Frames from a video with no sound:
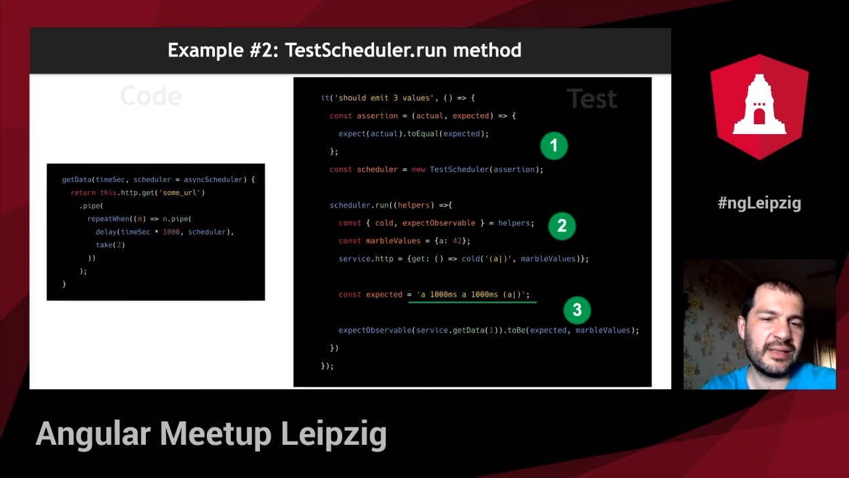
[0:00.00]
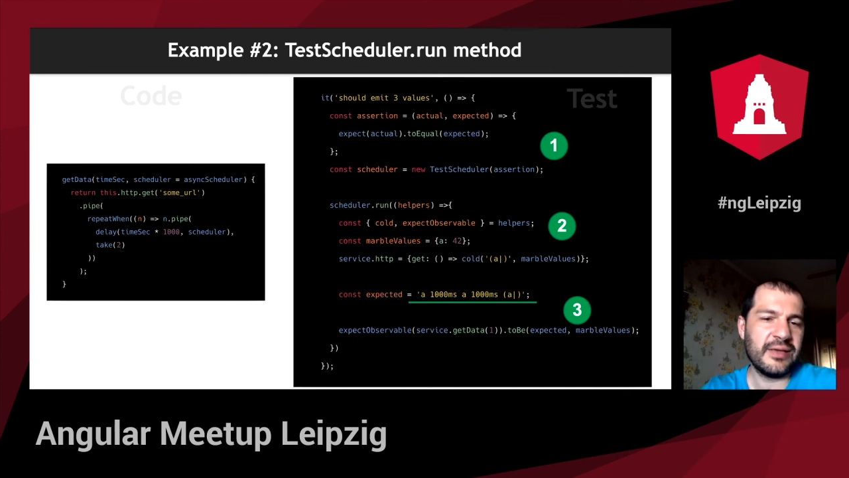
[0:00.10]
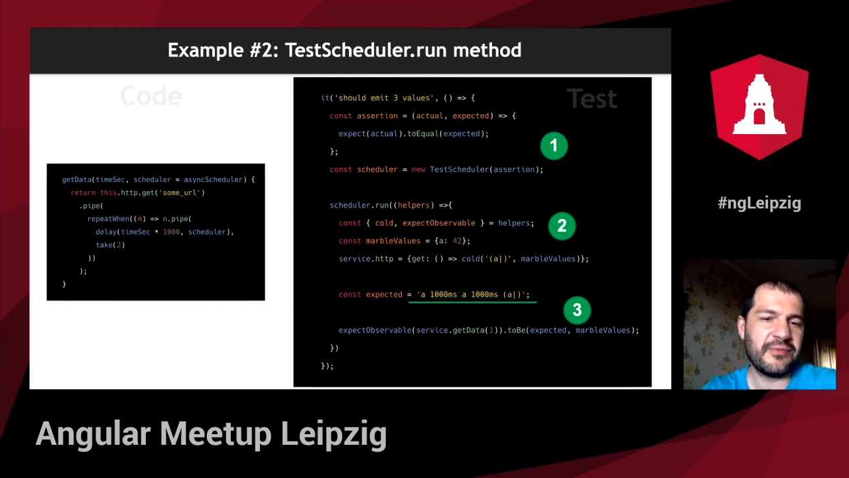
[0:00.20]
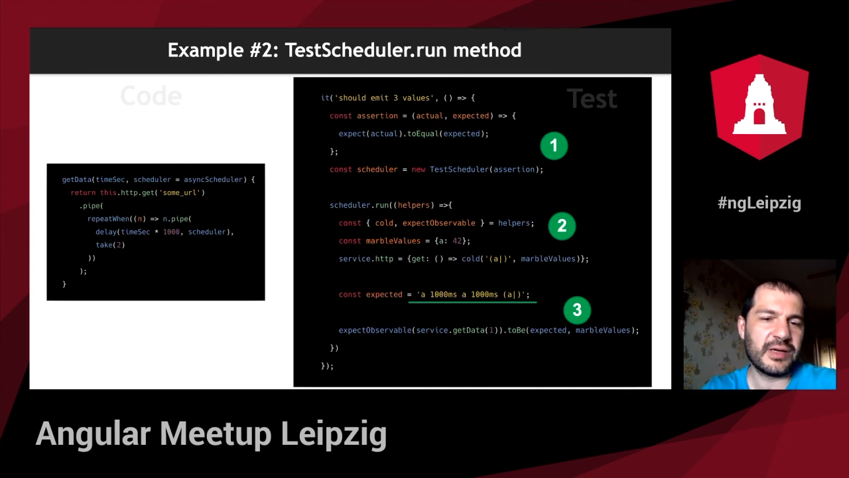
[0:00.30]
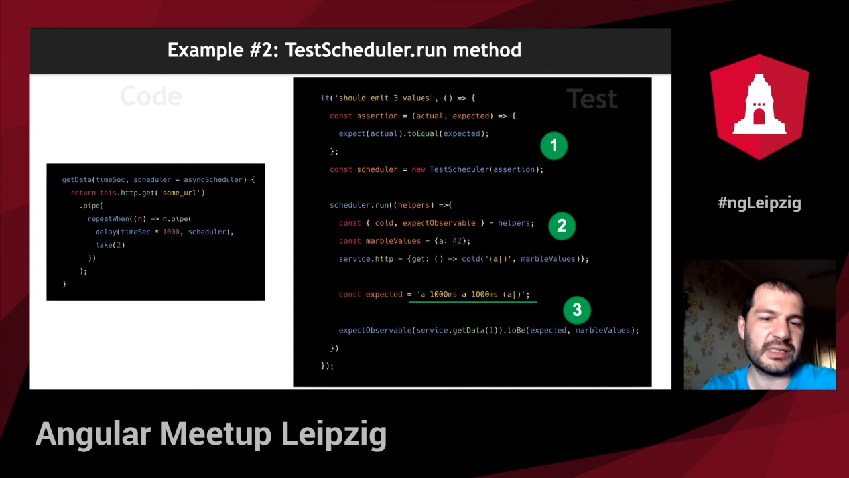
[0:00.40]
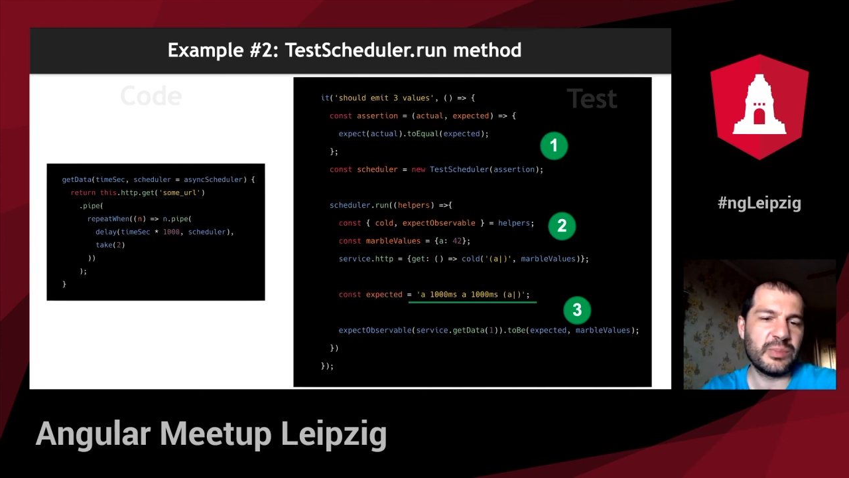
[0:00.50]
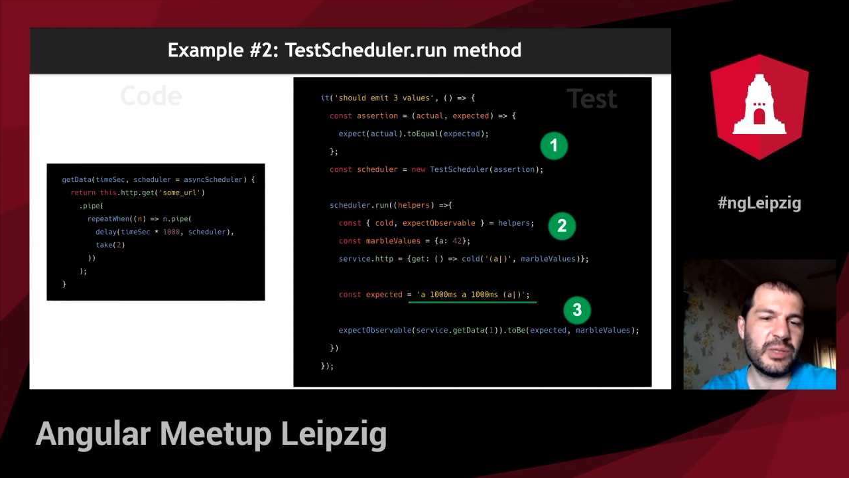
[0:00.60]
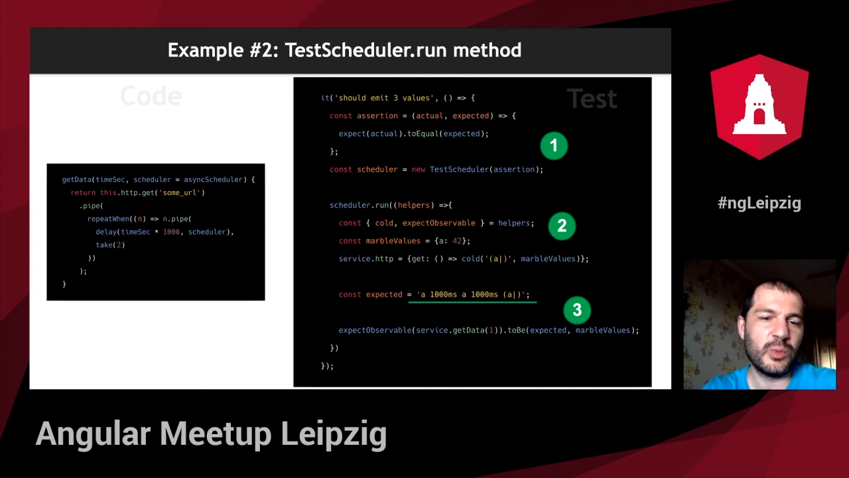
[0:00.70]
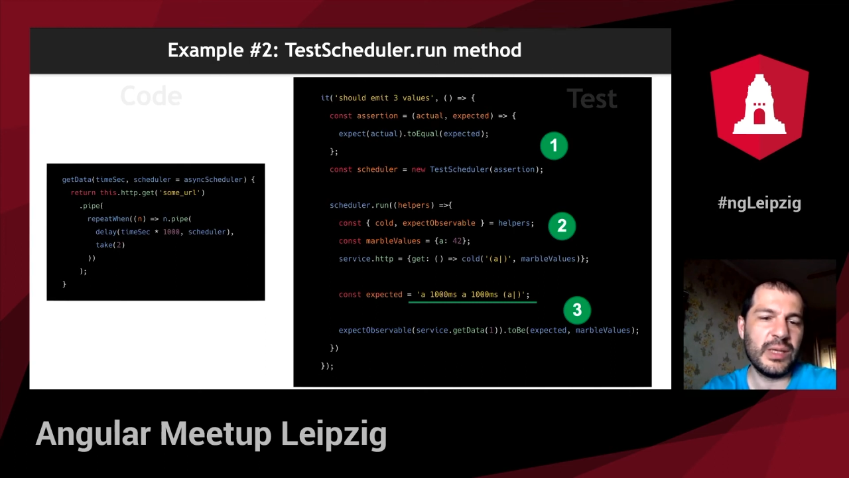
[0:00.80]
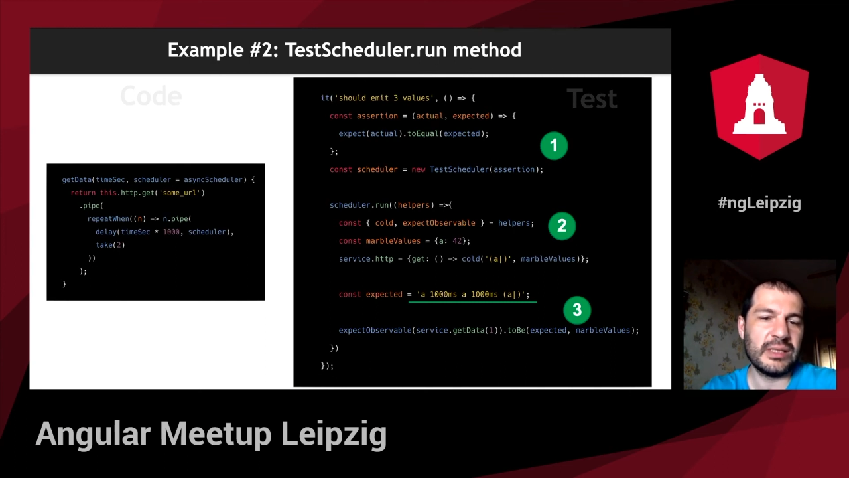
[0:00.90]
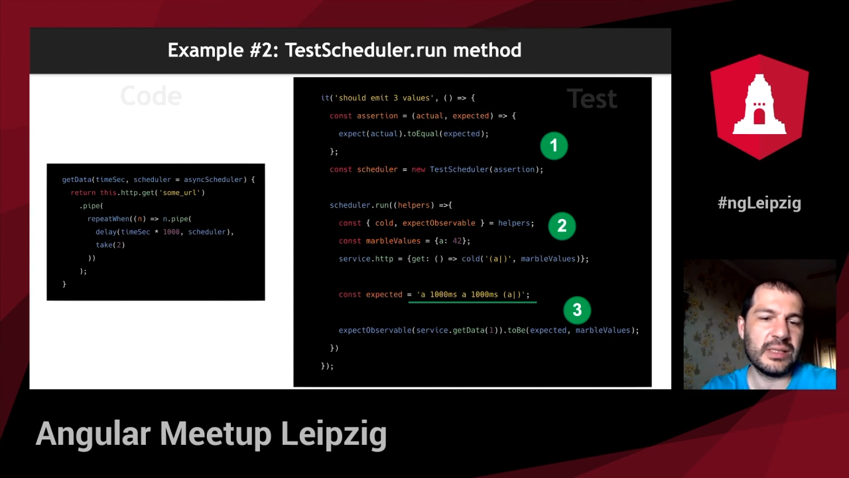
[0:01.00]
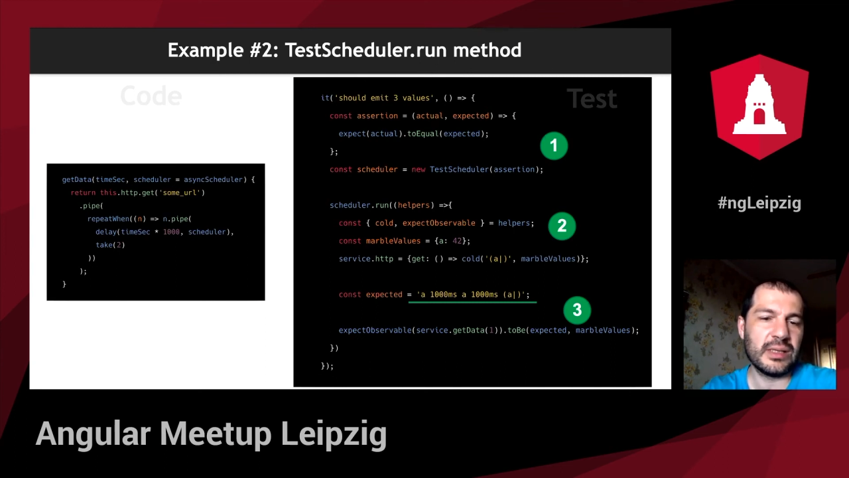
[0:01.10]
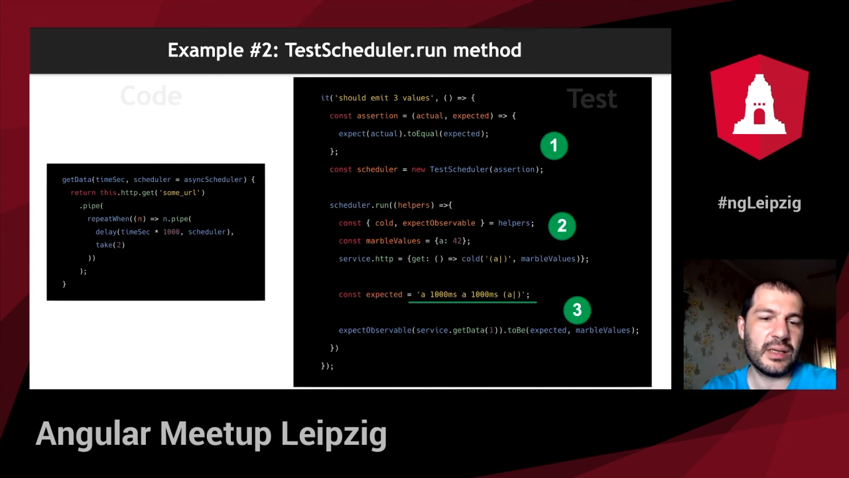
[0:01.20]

difference between